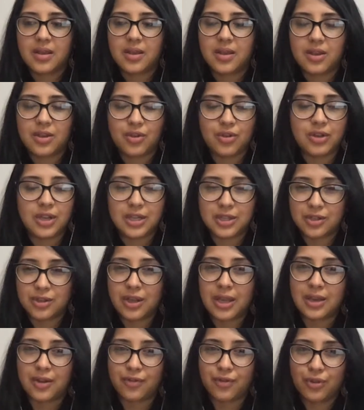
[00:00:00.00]
you need to
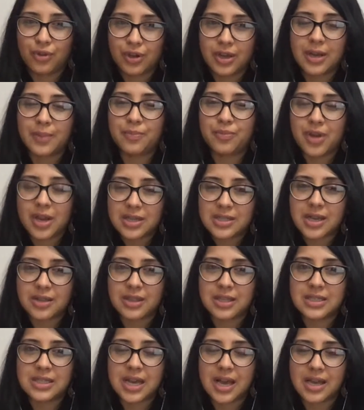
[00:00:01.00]
kind of break down
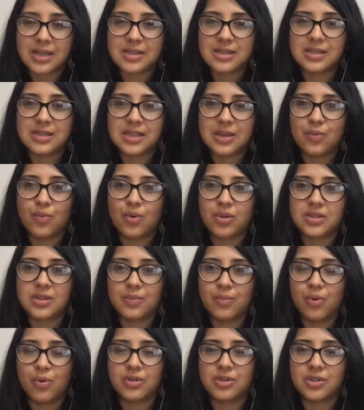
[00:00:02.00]
the tasks and see what's
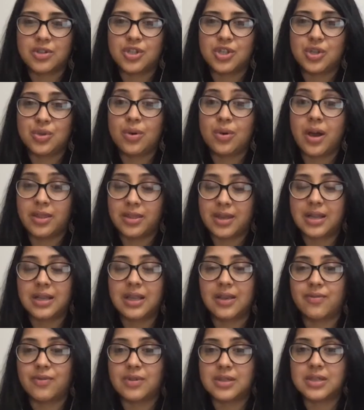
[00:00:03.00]
important to you at that
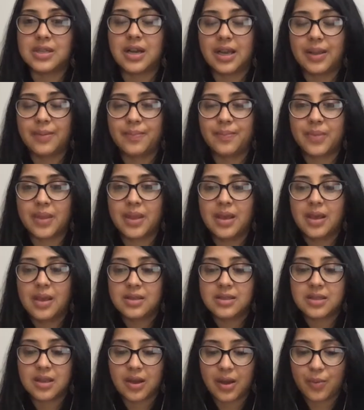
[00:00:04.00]
given time.
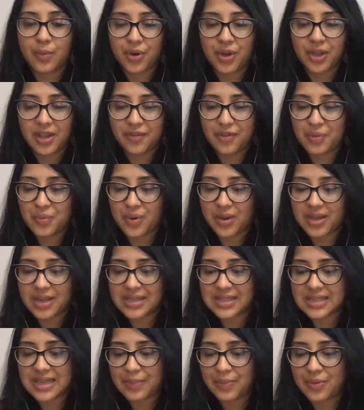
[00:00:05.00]
So I want to give you one
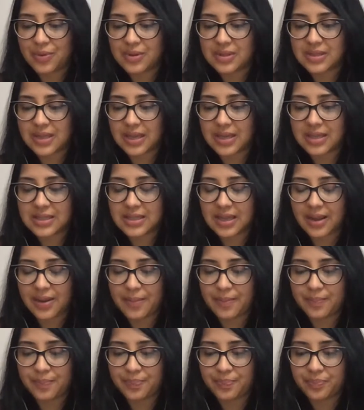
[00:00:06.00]
example is that
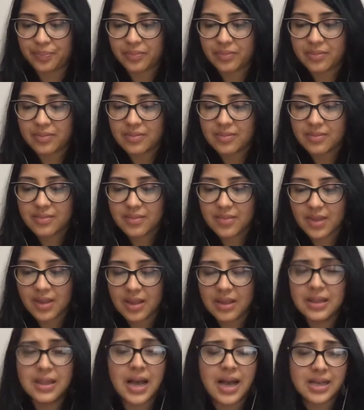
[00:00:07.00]

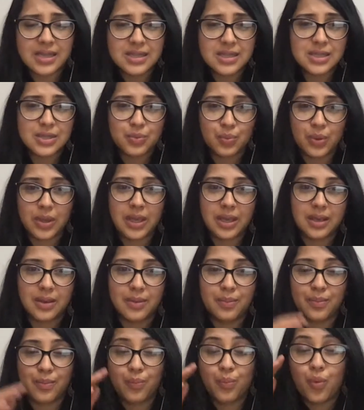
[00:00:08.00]
last week,
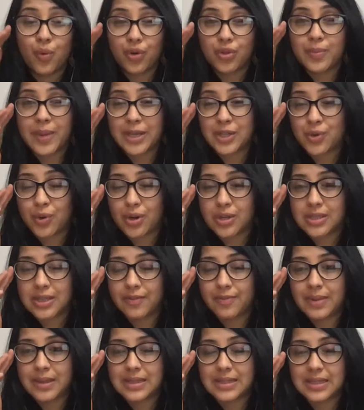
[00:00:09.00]
both my daughters
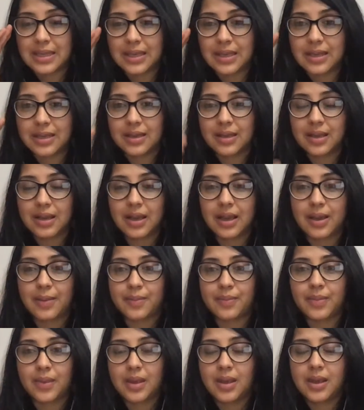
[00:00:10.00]
have been sick. Zena